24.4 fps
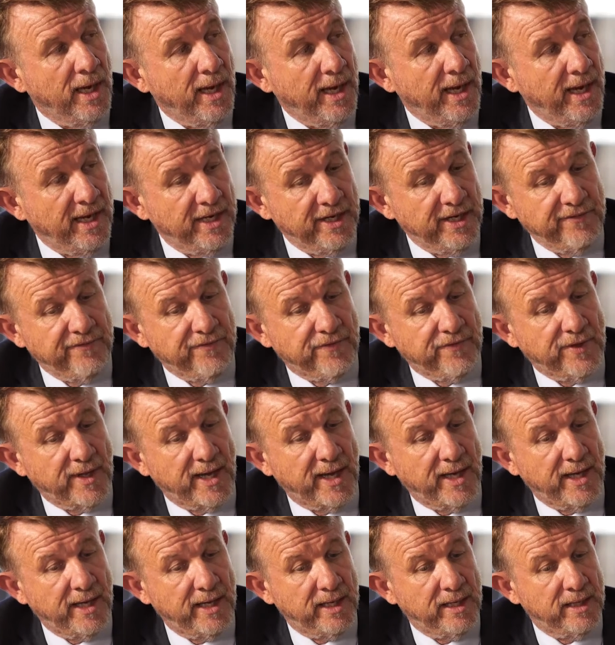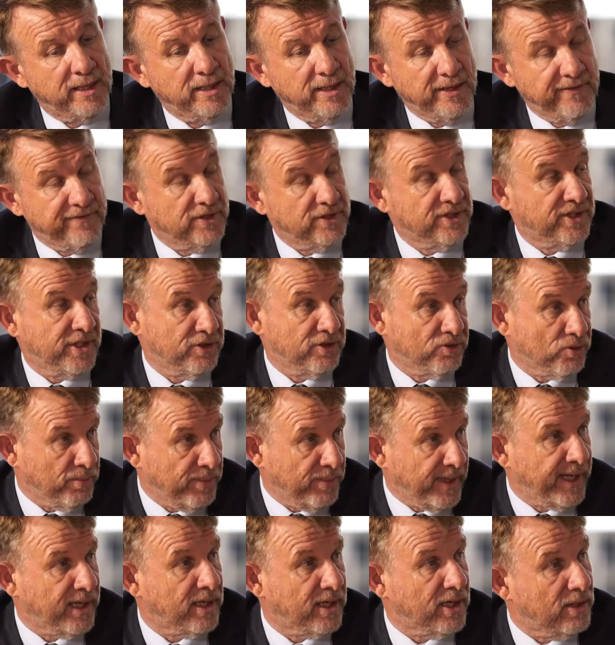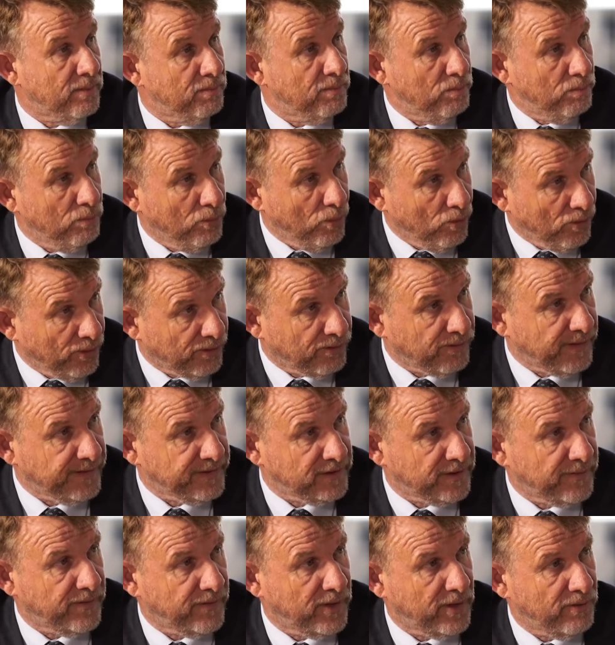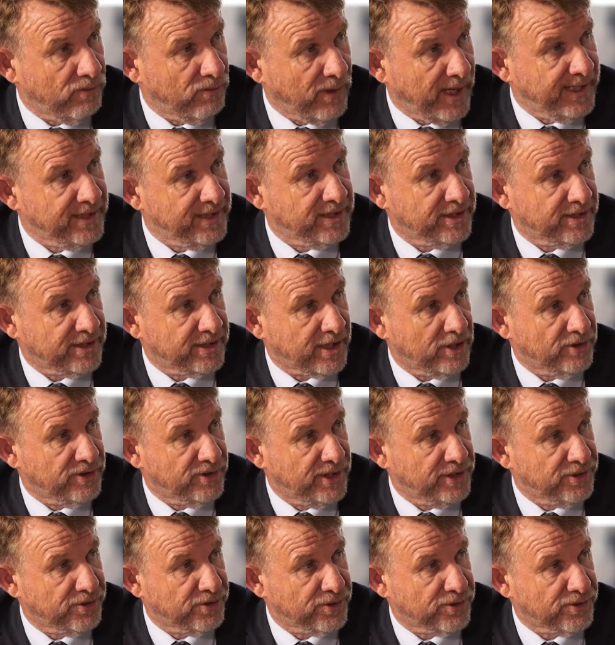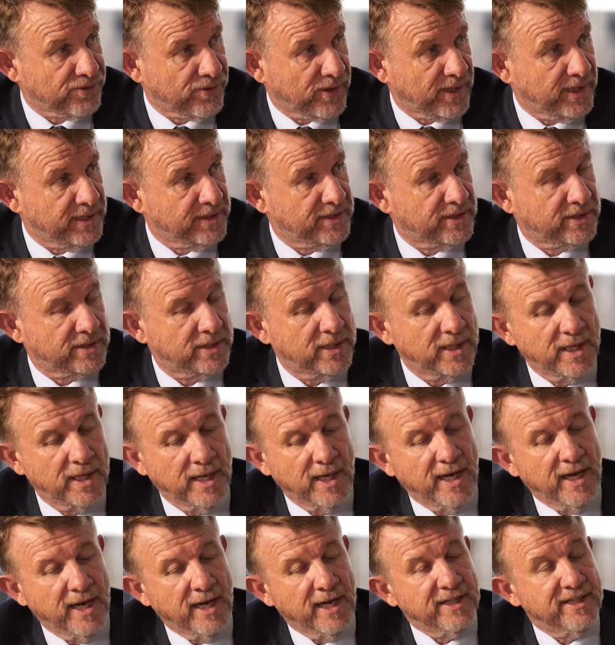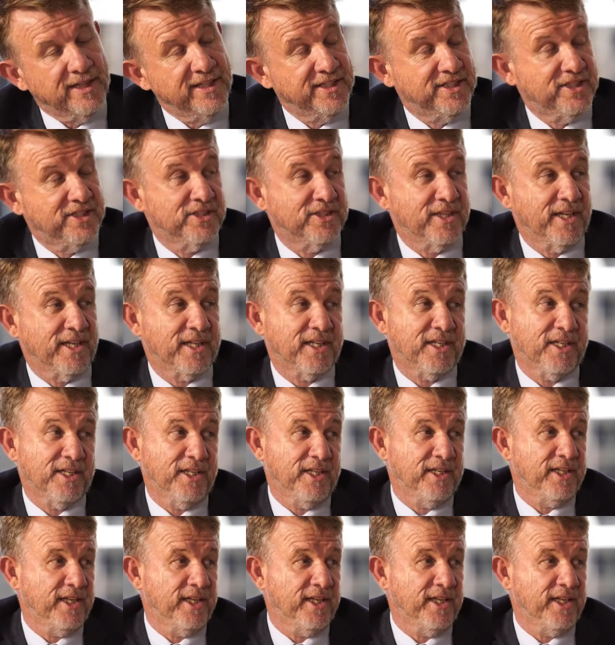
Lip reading: And if the central bank more aggressively raises those interest rates, this is a key